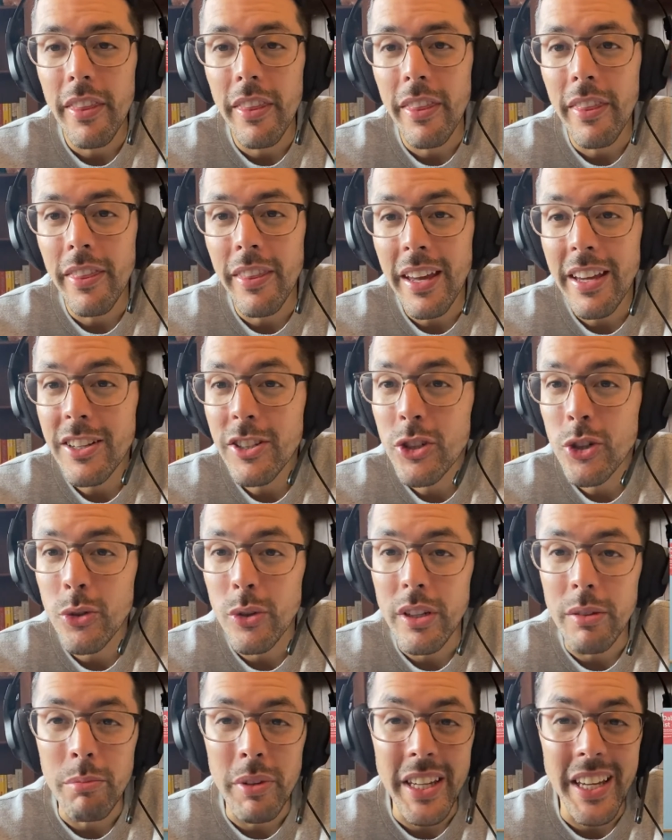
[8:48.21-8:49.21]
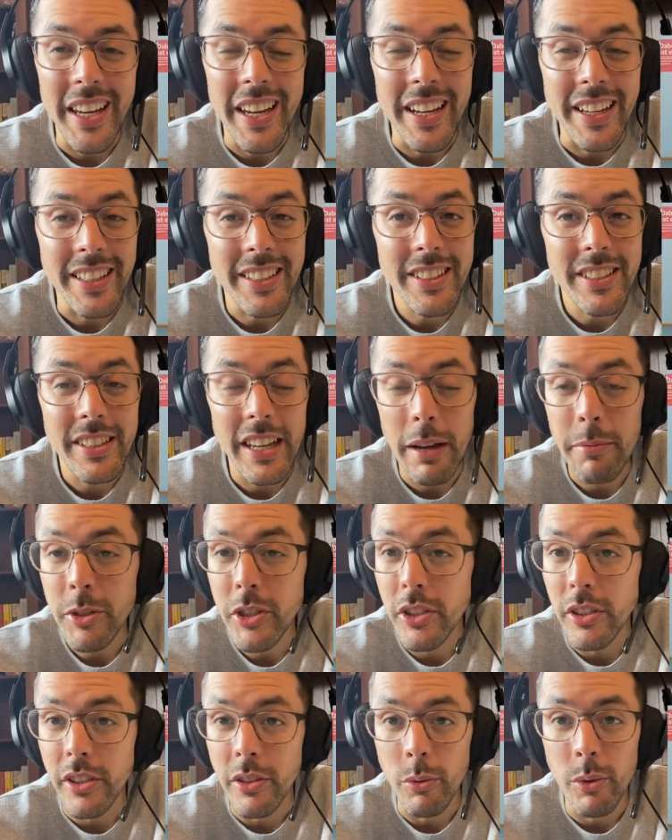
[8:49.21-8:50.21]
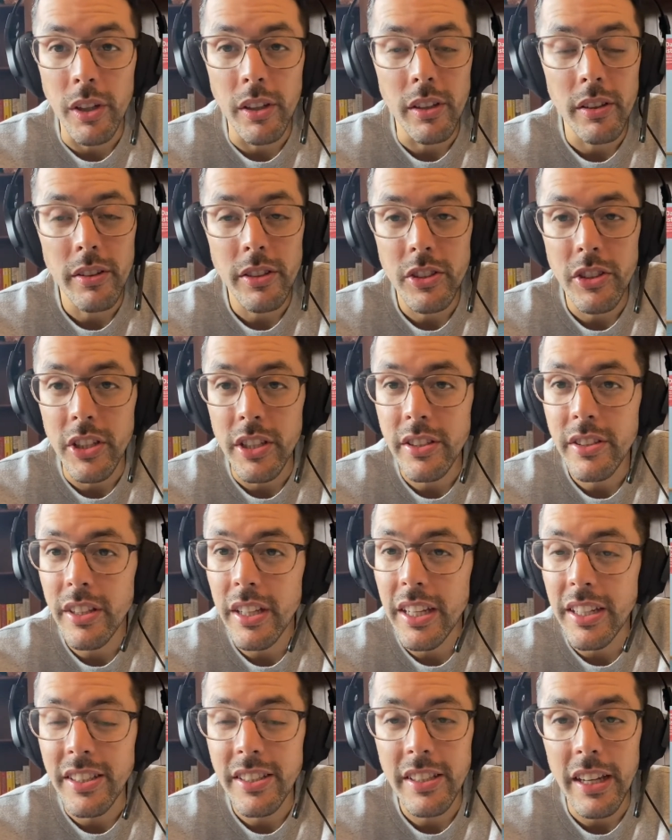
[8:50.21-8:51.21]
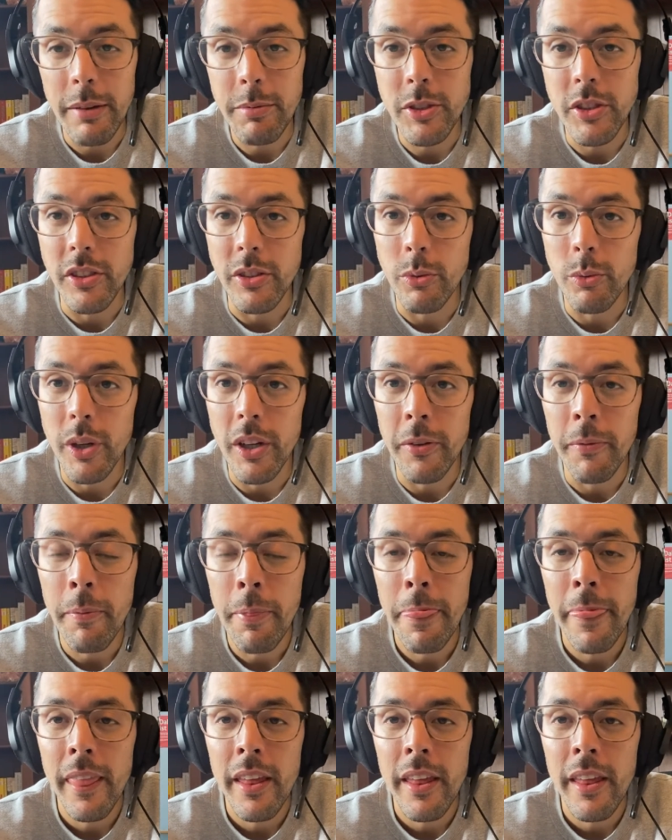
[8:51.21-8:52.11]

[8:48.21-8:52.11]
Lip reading: they treat me exceptionally well, just exceptionally well.